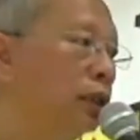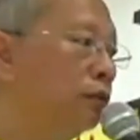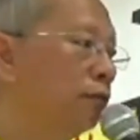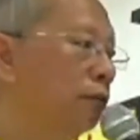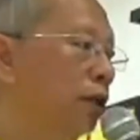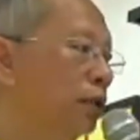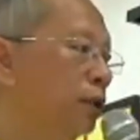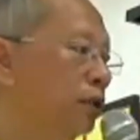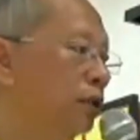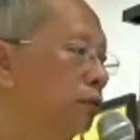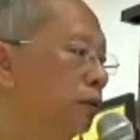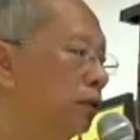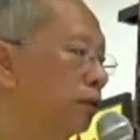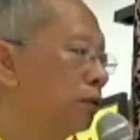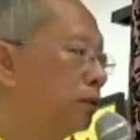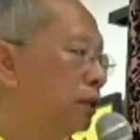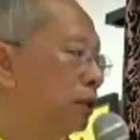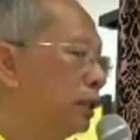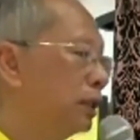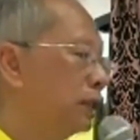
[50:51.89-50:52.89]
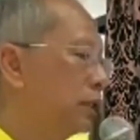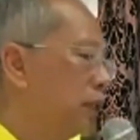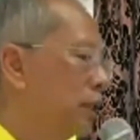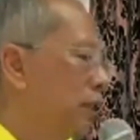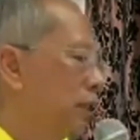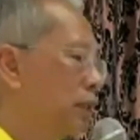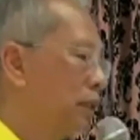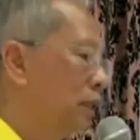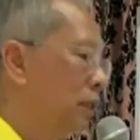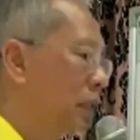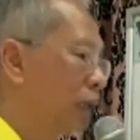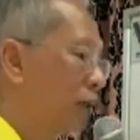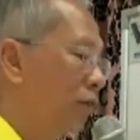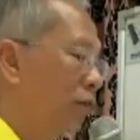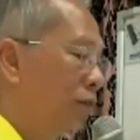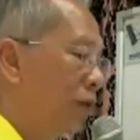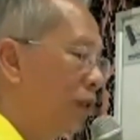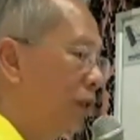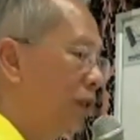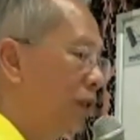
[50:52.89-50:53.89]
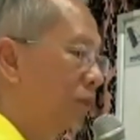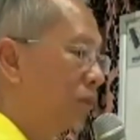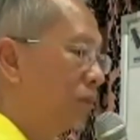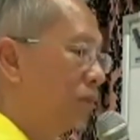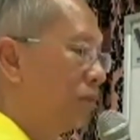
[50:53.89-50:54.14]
When you know this is suffering